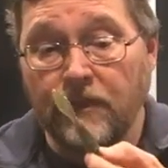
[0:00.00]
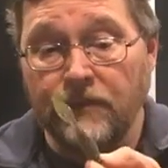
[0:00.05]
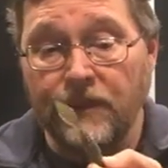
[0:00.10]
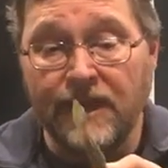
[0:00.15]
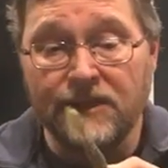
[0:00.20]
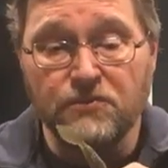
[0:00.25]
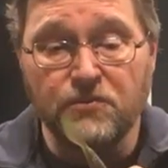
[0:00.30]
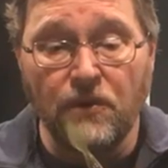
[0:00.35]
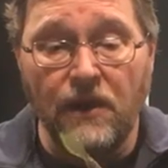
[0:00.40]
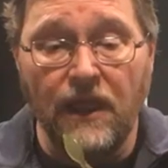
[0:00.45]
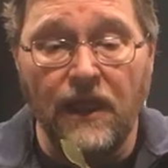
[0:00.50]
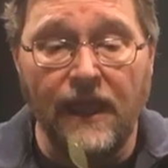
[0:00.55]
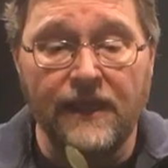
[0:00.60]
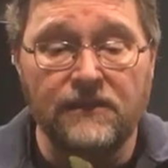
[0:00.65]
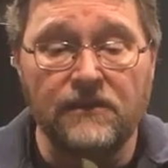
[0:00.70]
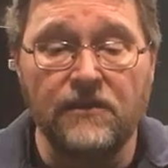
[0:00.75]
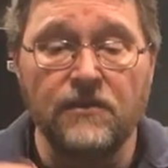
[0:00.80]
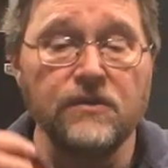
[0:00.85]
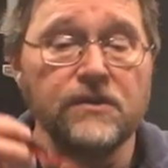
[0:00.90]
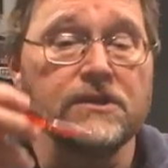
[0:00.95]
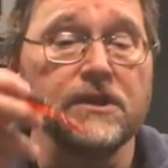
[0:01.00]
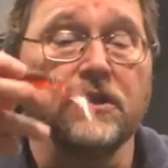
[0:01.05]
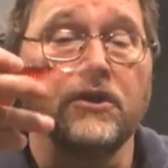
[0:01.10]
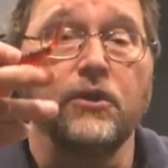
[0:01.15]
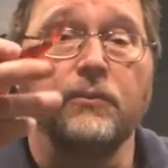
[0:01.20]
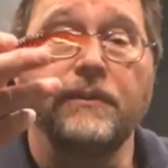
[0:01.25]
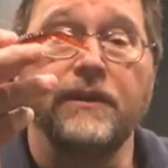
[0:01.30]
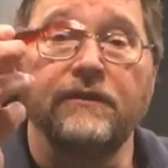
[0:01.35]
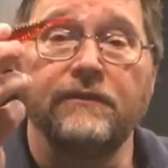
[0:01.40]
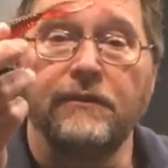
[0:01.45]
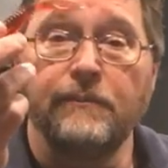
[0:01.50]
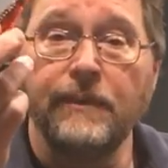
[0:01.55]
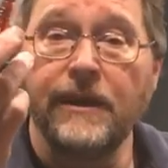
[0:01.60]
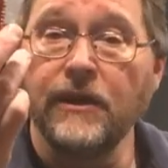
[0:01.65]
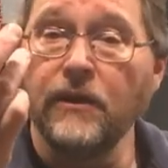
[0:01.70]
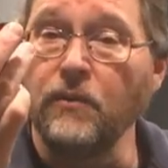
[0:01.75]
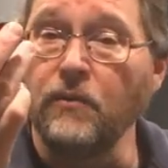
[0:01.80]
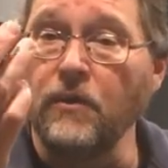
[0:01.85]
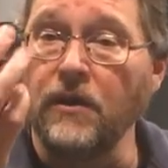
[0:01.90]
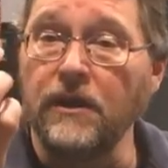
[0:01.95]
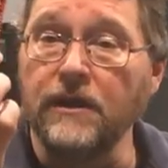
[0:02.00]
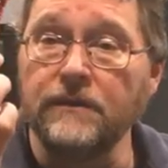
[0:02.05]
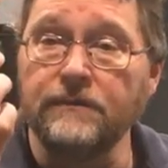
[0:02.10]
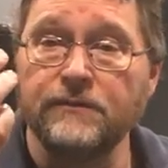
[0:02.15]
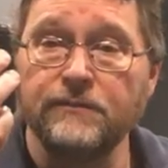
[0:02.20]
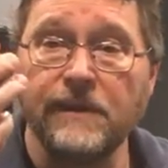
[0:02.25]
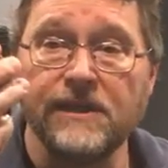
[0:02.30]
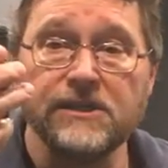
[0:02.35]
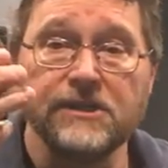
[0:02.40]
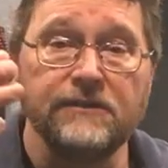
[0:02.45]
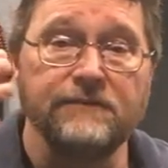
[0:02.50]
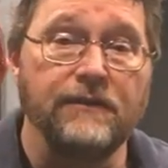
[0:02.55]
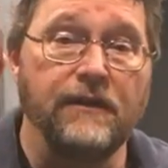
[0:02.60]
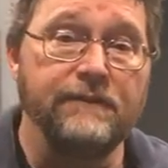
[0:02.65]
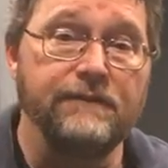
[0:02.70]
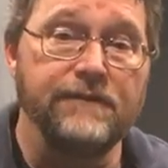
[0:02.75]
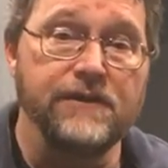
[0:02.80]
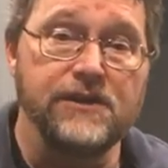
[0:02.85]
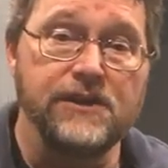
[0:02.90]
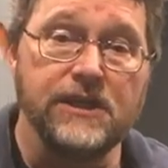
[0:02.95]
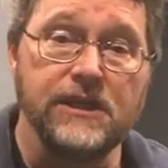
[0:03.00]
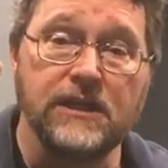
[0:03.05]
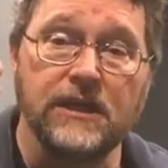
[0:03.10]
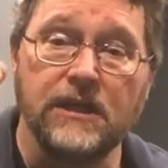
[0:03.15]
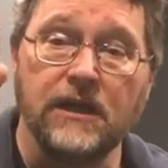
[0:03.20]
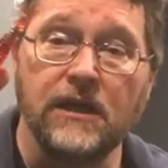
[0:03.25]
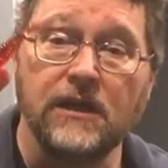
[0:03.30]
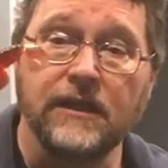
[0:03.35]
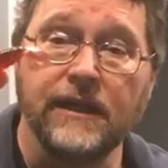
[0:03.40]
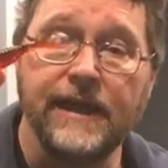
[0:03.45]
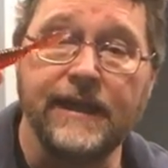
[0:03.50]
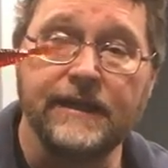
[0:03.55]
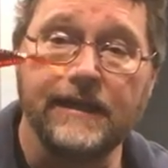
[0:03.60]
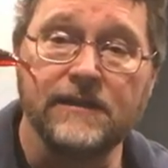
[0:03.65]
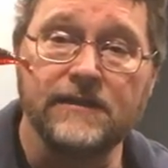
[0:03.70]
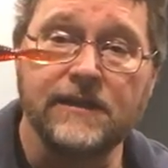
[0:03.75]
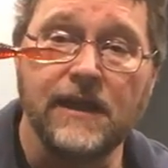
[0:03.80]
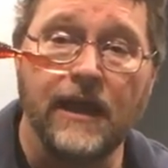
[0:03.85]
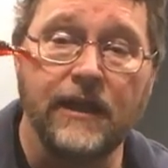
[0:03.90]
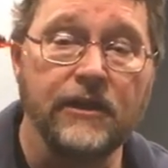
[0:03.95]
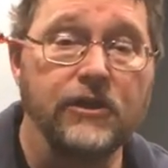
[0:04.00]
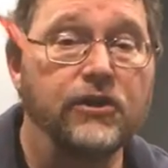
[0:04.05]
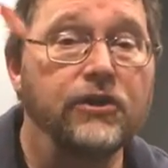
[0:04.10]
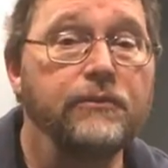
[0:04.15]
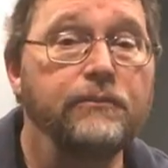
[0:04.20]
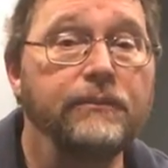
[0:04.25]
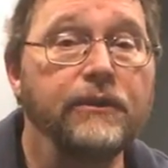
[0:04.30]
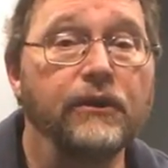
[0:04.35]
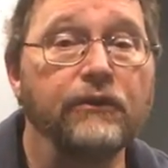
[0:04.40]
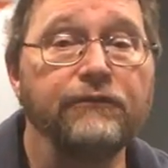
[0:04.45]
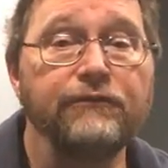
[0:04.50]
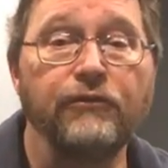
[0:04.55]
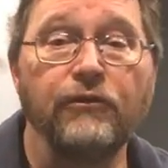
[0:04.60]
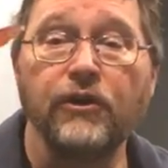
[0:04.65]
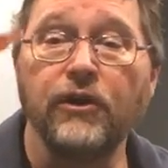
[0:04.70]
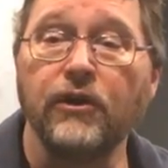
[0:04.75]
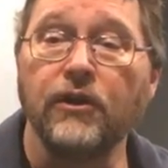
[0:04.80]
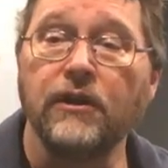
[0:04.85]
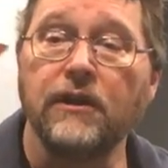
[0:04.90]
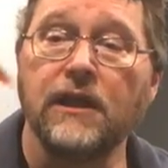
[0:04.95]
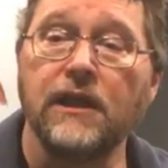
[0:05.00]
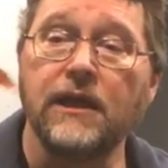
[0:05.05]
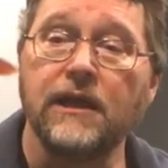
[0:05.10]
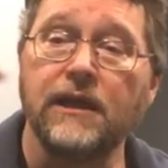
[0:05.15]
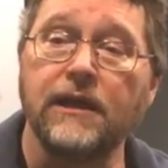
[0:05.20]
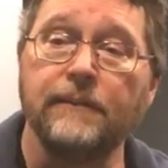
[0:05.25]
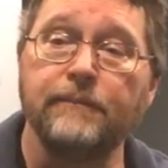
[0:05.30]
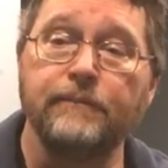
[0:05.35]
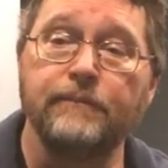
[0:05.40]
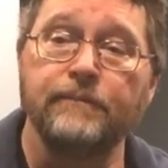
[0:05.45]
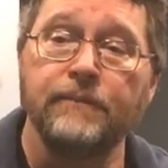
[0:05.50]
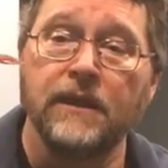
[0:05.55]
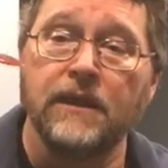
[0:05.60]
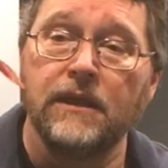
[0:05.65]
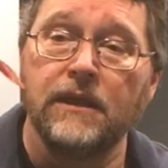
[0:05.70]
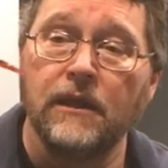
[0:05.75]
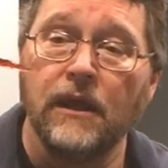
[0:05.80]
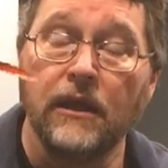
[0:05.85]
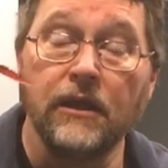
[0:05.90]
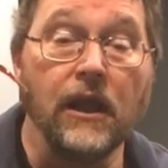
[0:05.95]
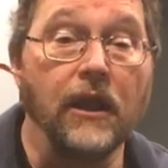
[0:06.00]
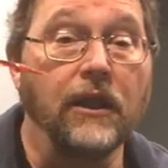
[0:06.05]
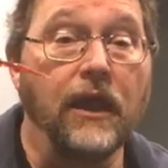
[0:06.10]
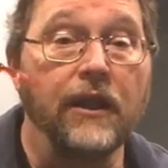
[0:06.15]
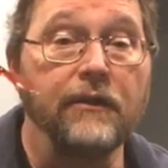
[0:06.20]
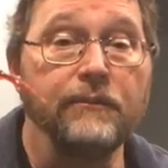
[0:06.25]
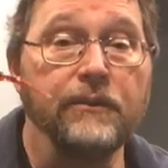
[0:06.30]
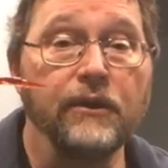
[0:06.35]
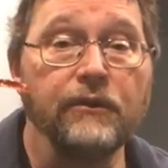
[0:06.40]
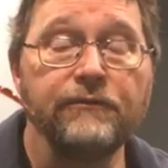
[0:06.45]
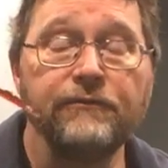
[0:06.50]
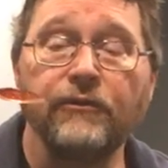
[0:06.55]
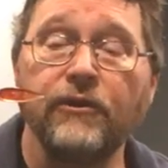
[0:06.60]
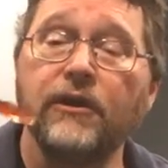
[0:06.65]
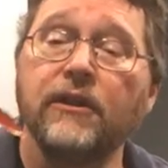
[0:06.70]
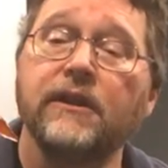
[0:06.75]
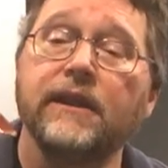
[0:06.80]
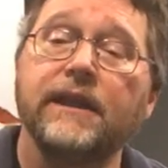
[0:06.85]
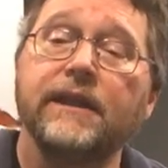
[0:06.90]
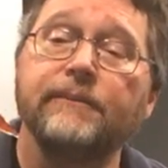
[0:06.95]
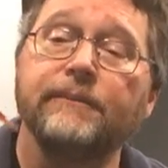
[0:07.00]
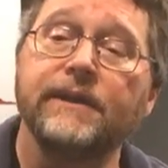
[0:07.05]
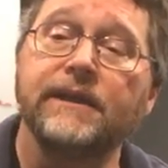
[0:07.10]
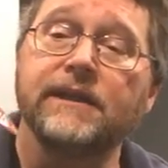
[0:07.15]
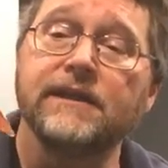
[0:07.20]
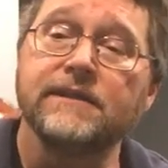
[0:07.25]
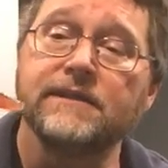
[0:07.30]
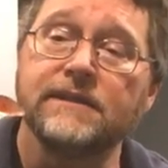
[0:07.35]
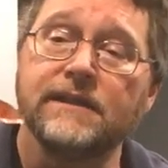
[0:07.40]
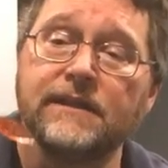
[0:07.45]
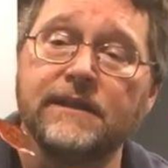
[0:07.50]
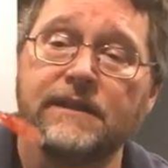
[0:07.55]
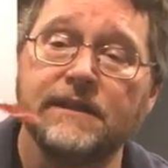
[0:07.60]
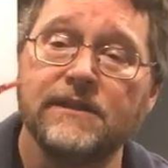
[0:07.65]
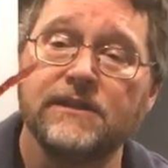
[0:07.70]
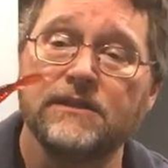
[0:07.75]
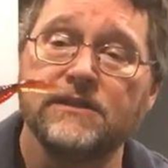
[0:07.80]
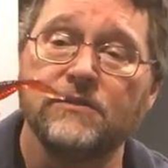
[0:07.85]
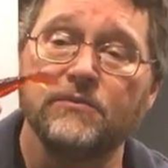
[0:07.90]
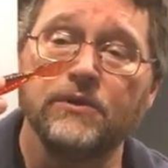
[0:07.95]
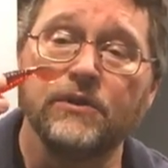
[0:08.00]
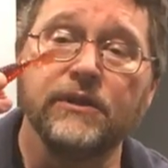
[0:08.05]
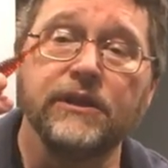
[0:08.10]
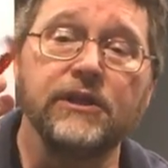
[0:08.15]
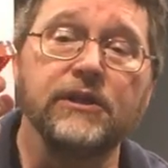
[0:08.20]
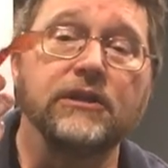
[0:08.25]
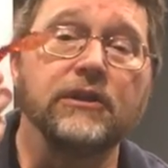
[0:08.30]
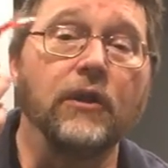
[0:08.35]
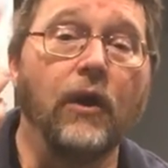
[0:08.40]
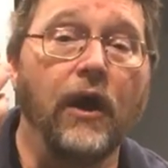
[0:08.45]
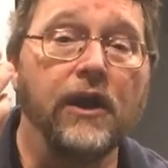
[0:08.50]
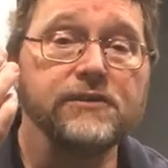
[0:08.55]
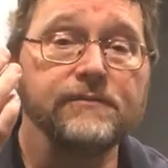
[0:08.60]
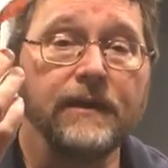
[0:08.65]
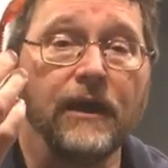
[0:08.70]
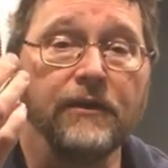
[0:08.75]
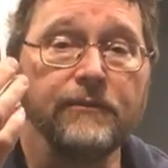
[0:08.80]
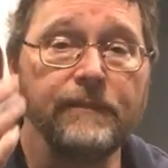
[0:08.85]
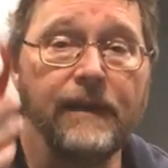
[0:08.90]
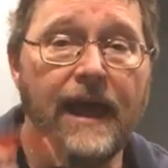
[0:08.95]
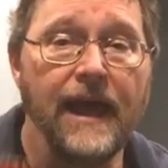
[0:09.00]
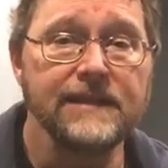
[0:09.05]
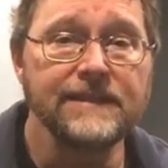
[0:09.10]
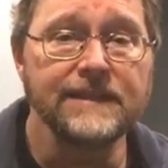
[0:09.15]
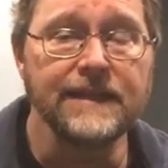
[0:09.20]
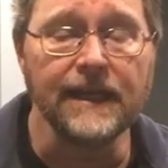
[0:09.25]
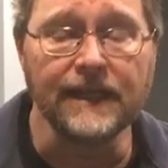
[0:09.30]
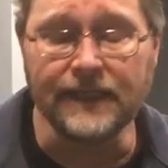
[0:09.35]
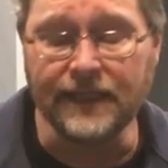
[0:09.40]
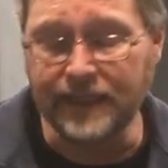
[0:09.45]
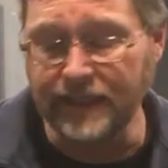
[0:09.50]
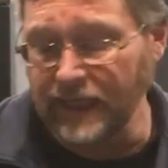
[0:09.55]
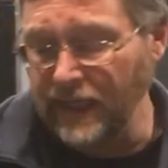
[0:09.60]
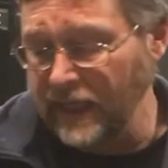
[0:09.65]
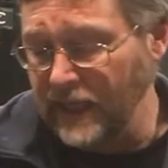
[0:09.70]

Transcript: That's where I like to use a little bit of the bigger one, especially if I'm fishing a lake that's got a good milfoil, a lot of milfoil in it, because this is a really good largemouth bass technique.